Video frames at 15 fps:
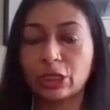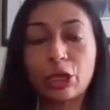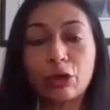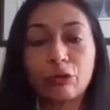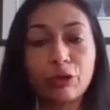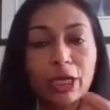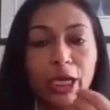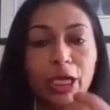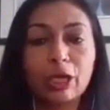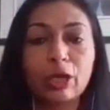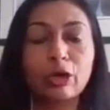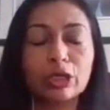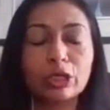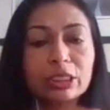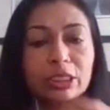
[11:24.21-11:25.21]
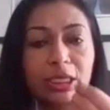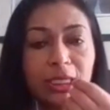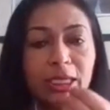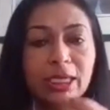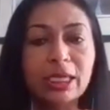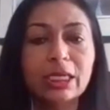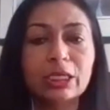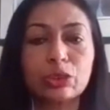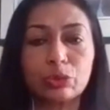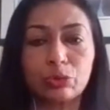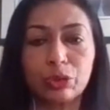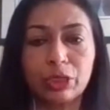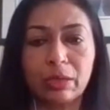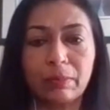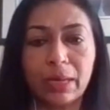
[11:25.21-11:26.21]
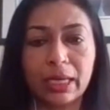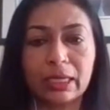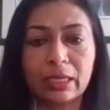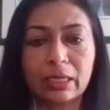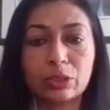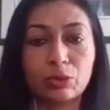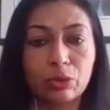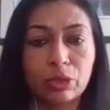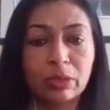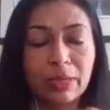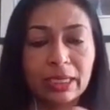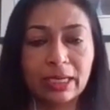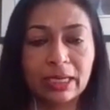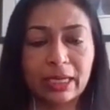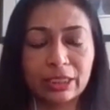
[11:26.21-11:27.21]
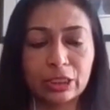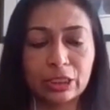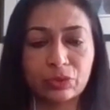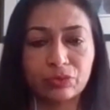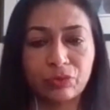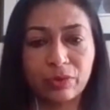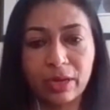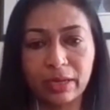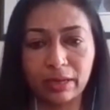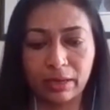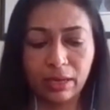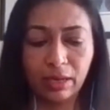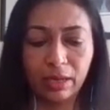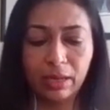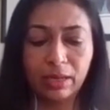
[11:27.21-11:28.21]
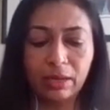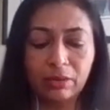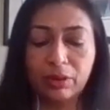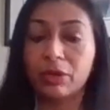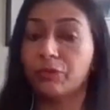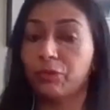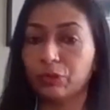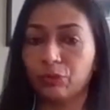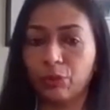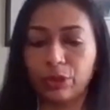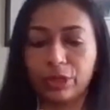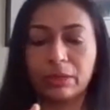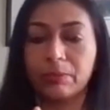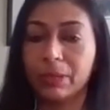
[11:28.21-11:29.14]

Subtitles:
We cannot eat sodium metal. Sodium metal catches fire with water.